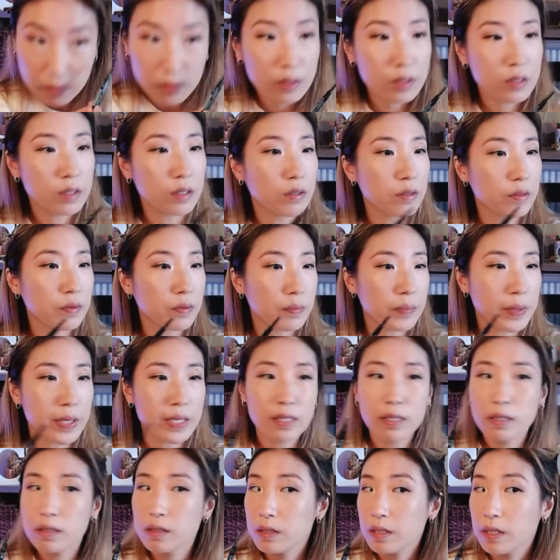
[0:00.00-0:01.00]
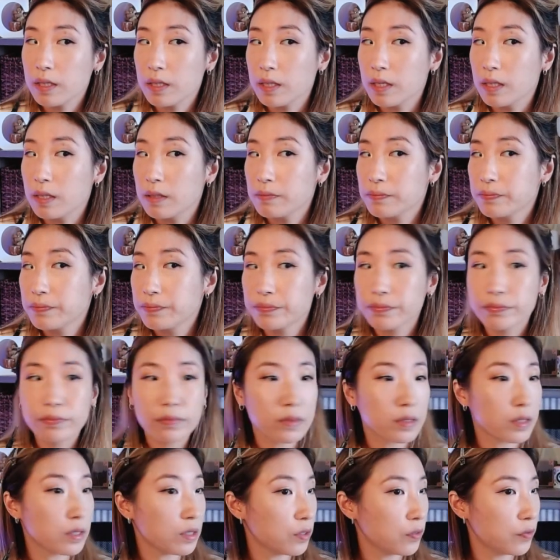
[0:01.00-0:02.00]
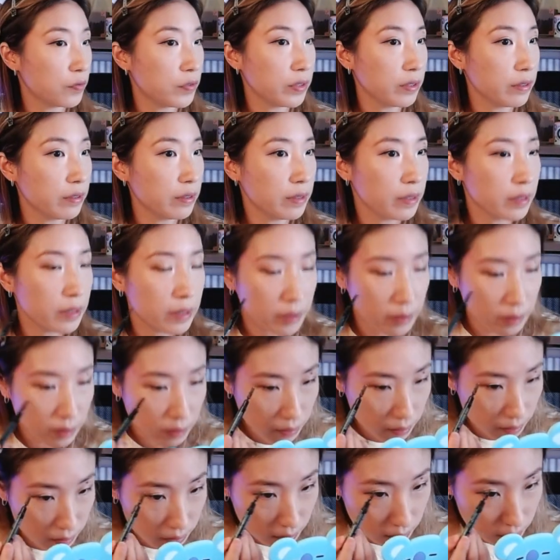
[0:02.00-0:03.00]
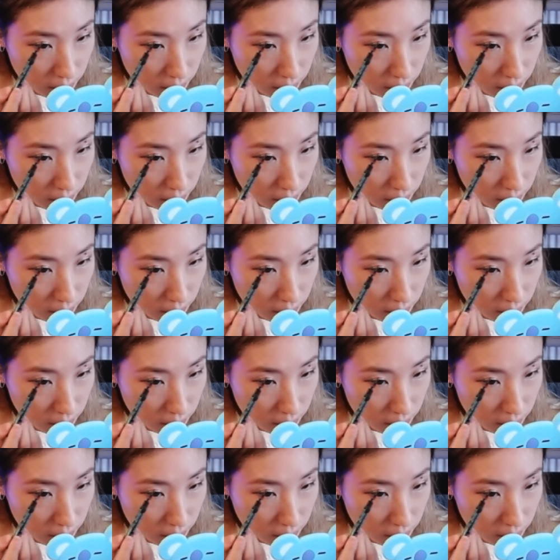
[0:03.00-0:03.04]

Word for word: So basically, yeah, just filled it in.